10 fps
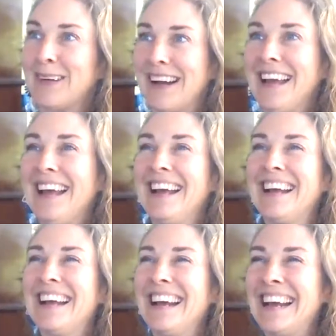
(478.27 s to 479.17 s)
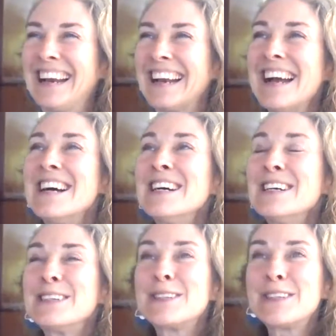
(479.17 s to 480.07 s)
right?
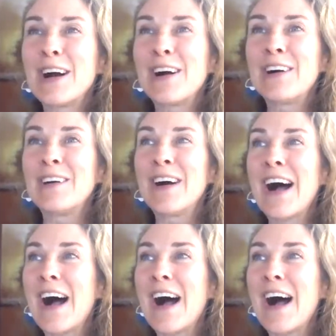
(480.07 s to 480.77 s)
So